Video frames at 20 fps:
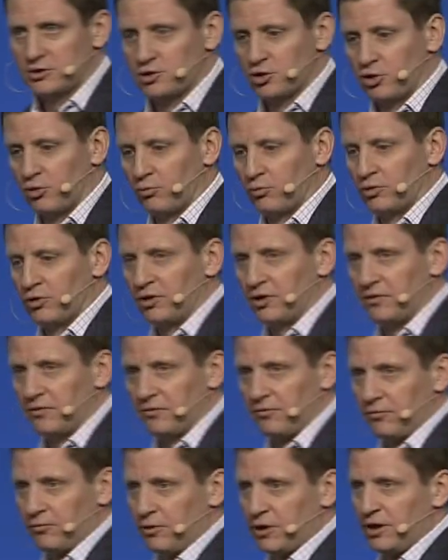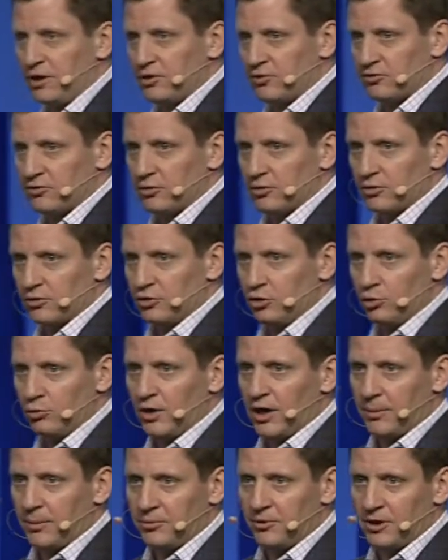So it really frees
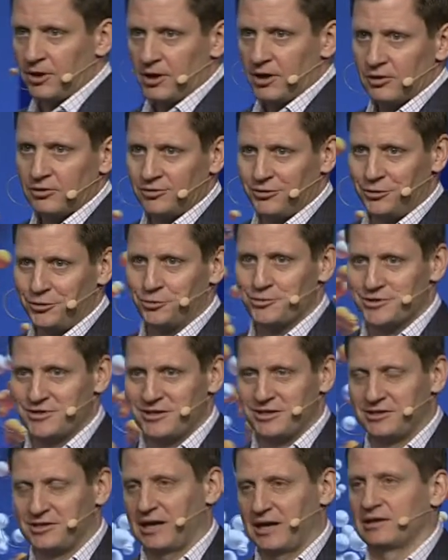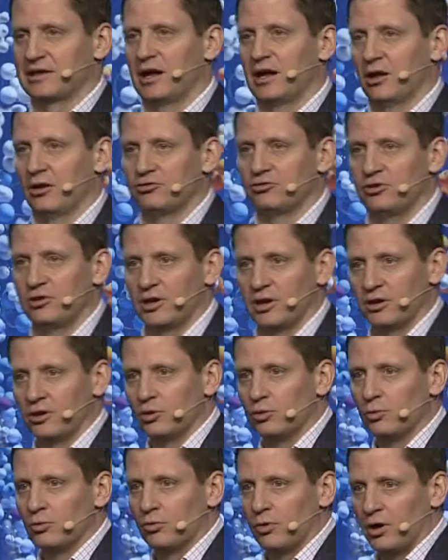you up to use the technology that
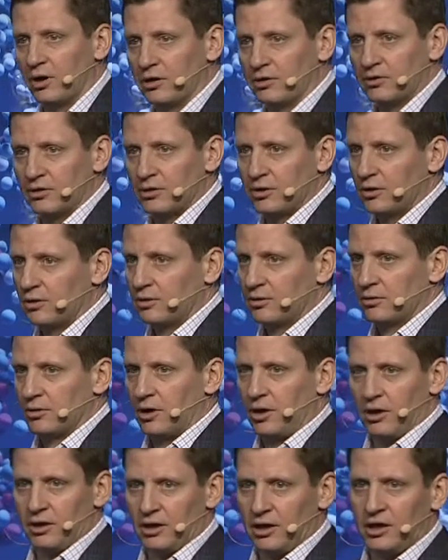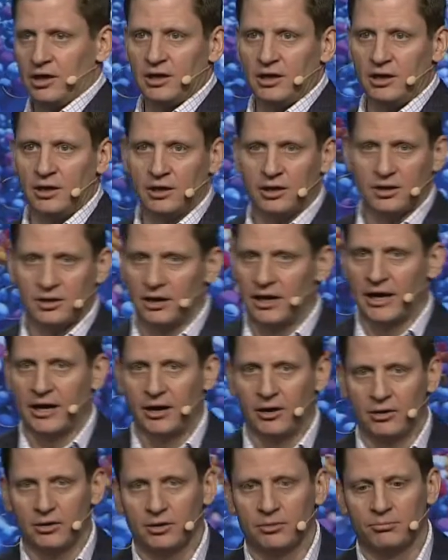you want on any
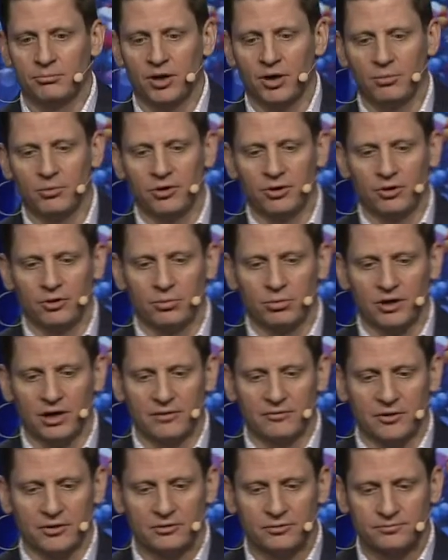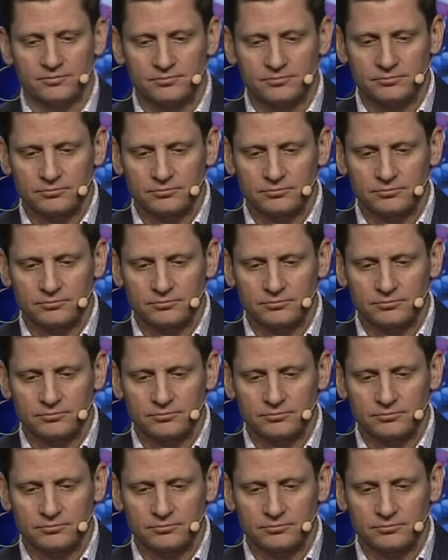cloud, public or private.